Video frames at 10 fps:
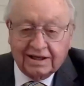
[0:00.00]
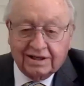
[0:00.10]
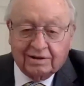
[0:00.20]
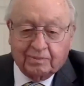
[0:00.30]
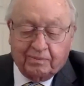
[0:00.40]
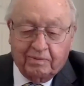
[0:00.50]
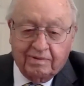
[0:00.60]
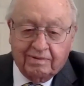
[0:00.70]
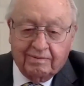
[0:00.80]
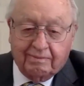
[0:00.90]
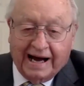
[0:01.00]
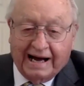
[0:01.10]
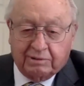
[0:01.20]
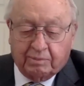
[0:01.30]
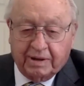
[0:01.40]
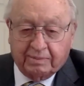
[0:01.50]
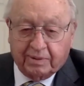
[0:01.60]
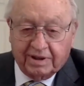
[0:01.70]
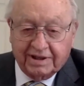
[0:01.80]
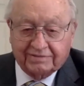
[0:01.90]
you know, Bible
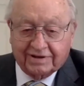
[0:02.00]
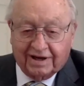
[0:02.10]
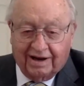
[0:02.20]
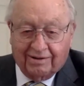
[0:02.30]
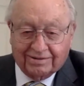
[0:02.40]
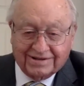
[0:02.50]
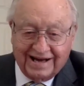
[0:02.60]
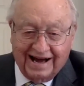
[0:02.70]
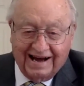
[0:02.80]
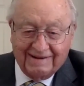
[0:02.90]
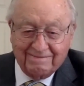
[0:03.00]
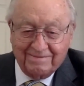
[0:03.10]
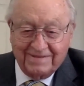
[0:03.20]
people lived a long time.